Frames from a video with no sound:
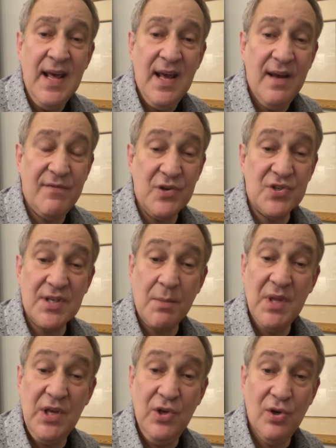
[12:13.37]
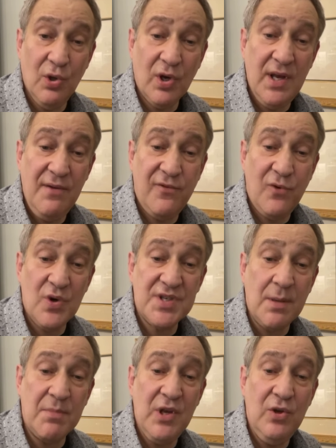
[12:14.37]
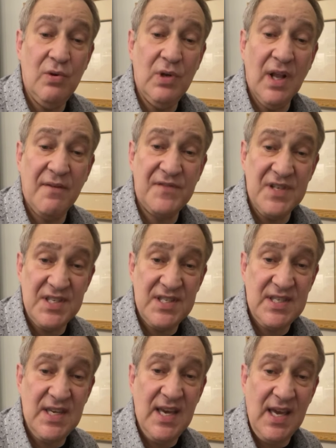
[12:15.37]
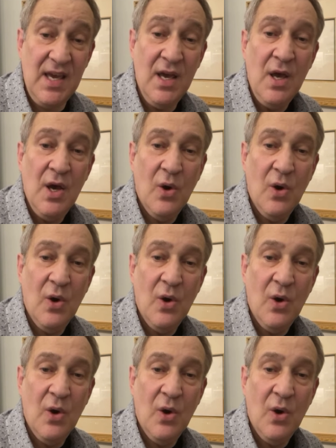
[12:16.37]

If there's something you're looking for, something you'd love to see,